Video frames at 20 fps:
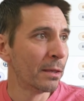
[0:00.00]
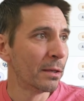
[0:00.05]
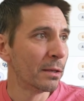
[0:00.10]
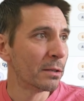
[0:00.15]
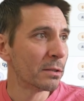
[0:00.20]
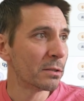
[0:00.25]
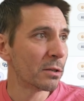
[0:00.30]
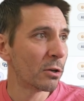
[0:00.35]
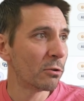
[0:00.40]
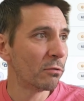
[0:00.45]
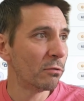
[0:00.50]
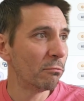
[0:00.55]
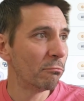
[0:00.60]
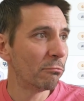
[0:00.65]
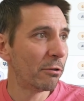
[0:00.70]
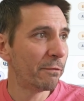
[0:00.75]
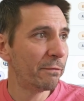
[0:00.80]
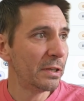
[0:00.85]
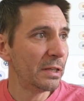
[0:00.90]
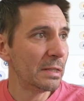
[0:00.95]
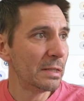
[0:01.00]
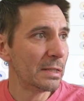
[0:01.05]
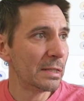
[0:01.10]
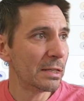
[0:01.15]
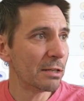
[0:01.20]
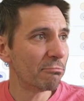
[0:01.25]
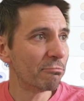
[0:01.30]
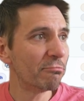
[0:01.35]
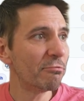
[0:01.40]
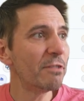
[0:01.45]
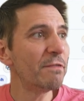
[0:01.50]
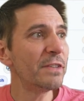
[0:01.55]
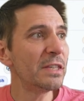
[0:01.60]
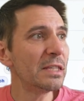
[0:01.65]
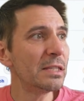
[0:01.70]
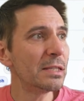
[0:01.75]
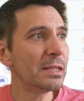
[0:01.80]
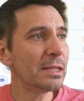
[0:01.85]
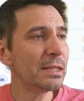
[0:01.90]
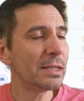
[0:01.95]
So
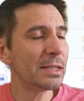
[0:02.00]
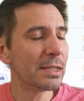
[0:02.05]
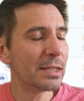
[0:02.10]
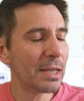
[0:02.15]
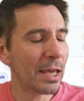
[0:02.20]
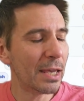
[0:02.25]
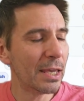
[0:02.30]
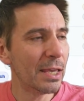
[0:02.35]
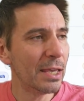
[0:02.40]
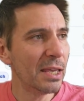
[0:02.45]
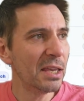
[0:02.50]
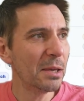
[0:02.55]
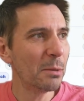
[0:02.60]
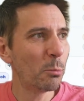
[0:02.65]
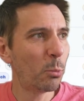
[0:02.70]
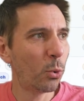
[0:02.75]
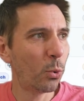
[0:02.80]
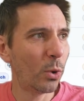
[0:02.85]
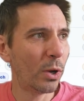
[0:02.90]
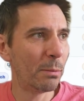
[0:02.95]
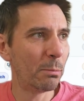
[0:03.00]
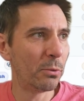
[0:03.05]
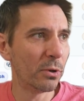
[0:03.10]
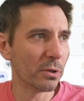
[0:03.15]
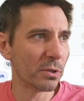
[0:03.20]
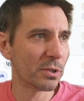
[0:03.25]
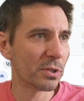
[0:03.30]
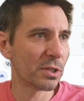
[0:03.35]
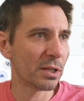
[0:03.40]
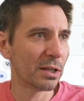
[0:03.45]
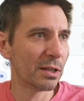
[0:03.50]
Revisite Pueblos,